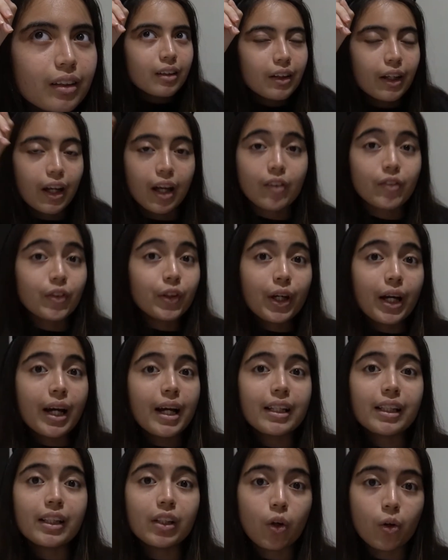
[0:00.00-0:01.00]
Okay, if you hear
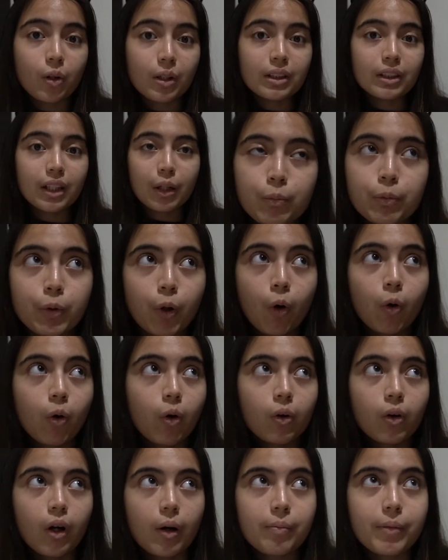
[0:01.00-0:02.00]
any noise like
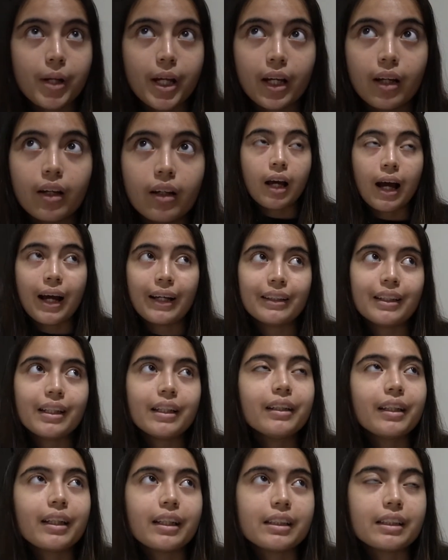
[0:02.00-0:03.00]
up there, I
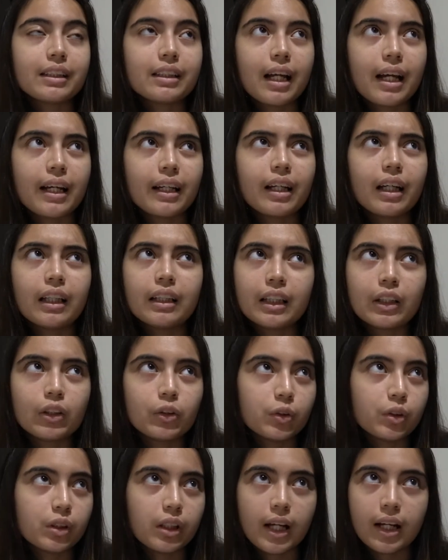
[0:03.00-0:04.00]
think that's like a
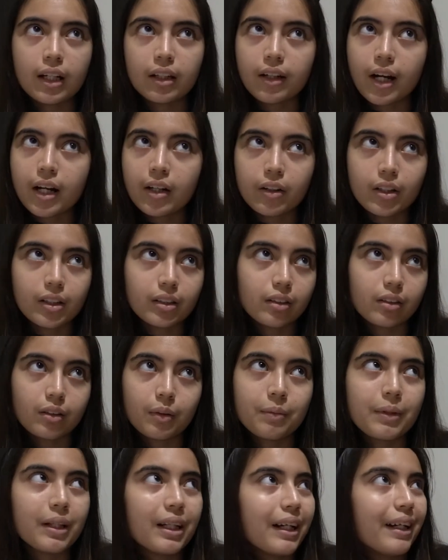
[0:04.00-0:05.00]
tikus, like a rat race or
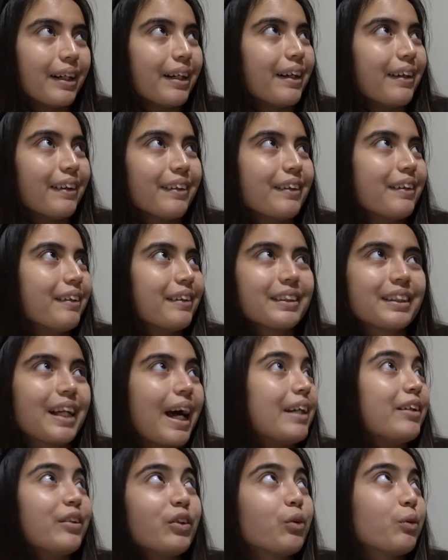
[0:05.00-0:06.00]
something like that. Because
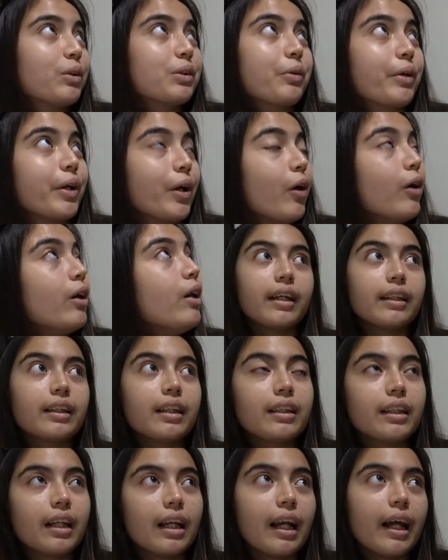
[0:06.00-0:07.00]
I don't know what's going on. I
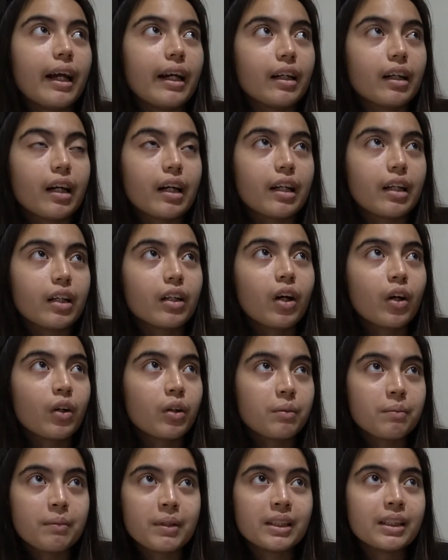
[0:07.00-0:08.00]
think they're like running around
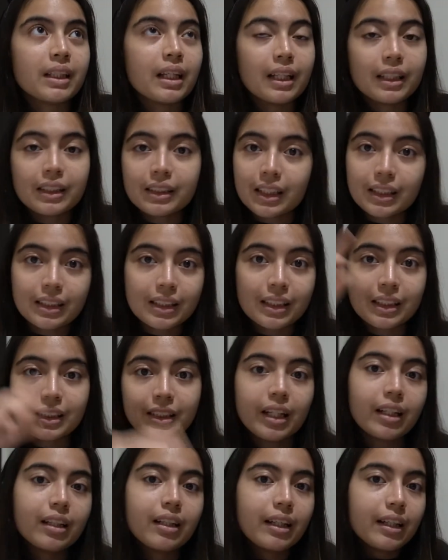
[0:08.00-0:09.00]
in my ceiling chasing each
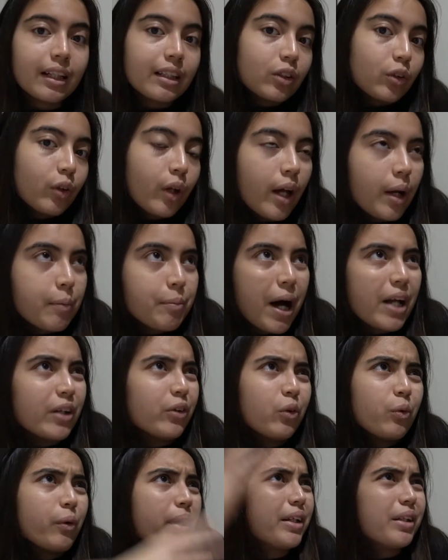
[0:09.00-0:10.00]
other, and that's okay, but I don't
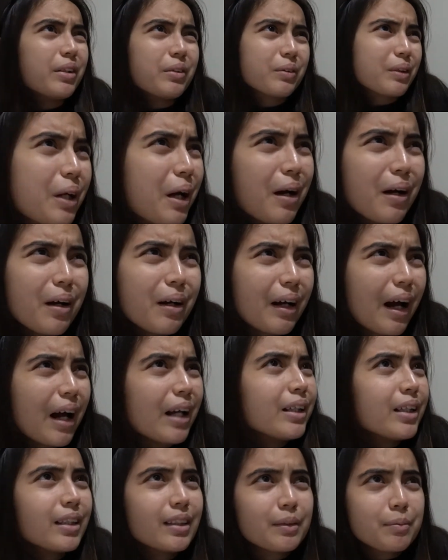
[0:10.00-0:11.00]
know why they do.
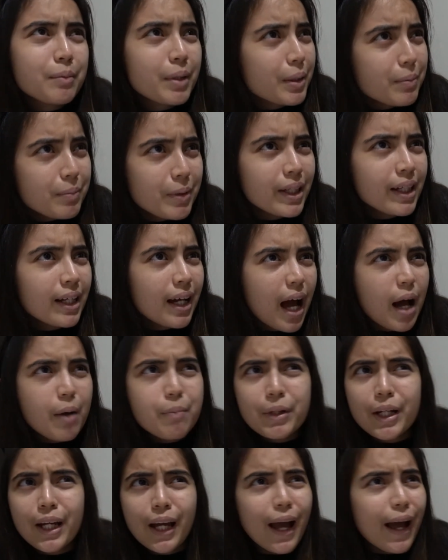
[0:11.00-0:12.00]
Can't they smell me?
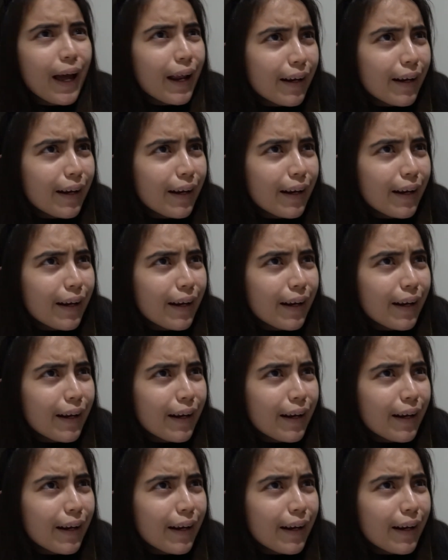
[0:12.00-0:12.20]
I'm a cat.